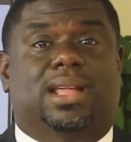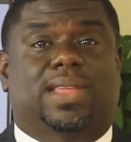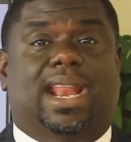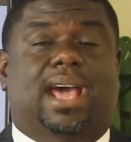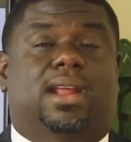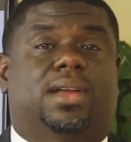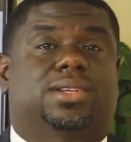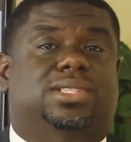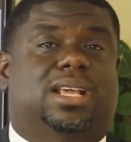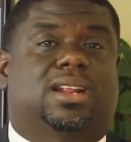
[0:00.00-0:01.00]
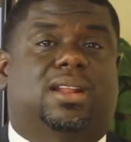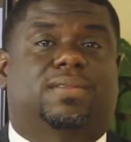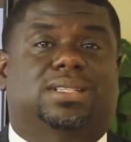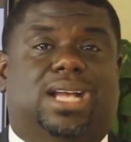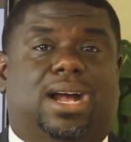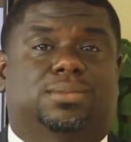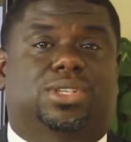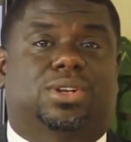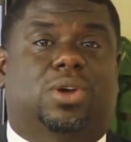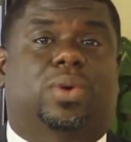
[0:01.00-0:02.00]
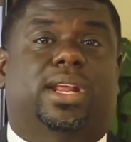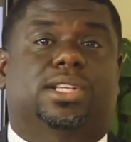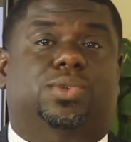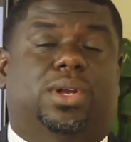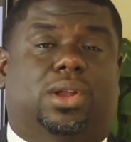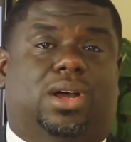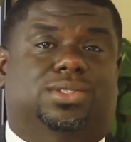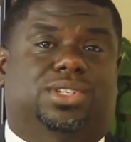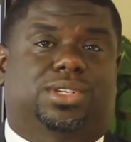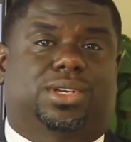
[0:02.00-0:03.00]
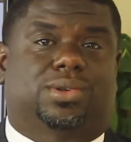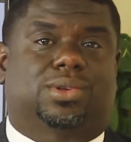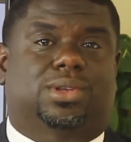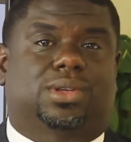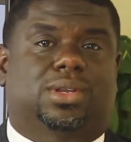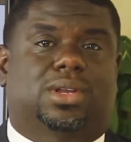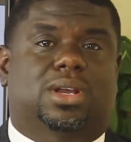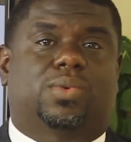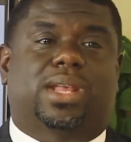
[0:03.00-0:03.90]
that had understanding of the times to know what Israel ought to do.